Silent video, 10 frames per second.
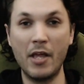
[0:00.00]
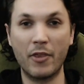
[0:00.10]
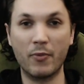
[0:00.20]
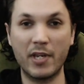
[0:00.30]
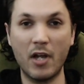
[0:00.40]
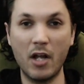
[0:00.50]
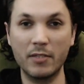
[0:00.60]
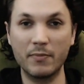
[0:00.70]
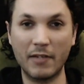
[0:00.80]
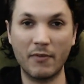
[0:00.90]
Three
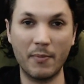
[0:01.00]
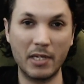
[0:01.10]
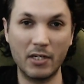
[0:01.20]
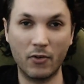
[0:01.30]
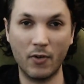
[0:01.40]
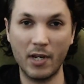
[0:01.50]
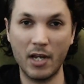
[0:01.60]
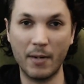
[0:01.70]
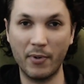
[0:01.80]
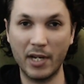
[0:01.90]
columns, everybody'd agree
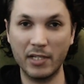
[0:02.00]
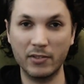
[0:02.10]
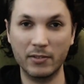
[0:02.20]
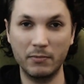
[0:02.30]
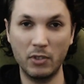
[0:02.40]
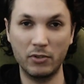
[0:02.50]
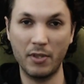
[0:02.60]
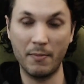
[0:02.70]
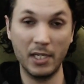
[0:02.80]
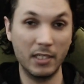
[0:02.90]
on a price, usually the
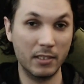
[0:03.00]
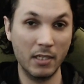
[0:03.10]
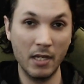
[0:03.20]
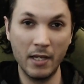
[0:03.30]
median,